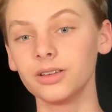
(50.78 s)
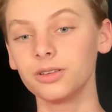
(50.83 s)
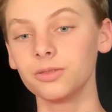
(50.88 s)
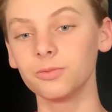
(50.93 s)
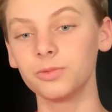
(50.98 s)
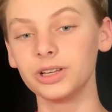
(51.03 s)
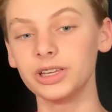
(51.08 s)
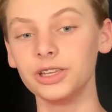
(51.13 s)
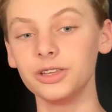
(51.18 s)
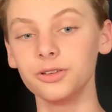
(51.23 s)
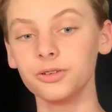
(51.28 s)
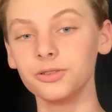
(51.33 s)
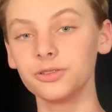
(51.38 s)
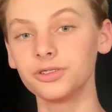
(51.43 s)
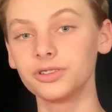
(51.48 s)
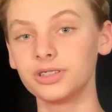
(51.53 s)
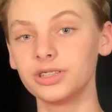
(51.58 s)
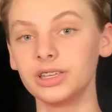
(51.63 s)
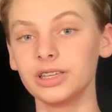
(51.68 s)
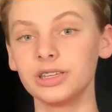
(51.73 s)

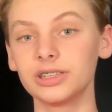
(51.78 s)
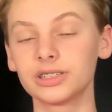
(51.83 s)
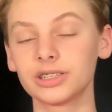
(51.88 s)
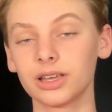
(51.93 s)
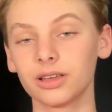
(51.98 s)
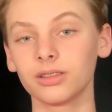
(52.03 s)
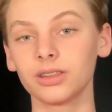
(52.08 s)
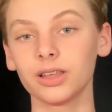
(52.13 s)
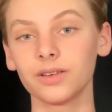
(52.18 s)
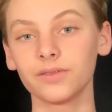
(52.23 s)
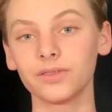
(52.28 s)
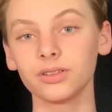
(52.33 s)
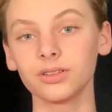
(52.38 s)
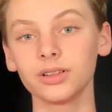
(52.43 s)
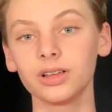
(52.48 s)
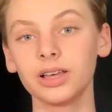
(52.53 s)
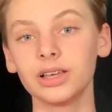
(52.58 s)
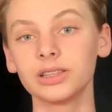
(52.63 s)
used the sound level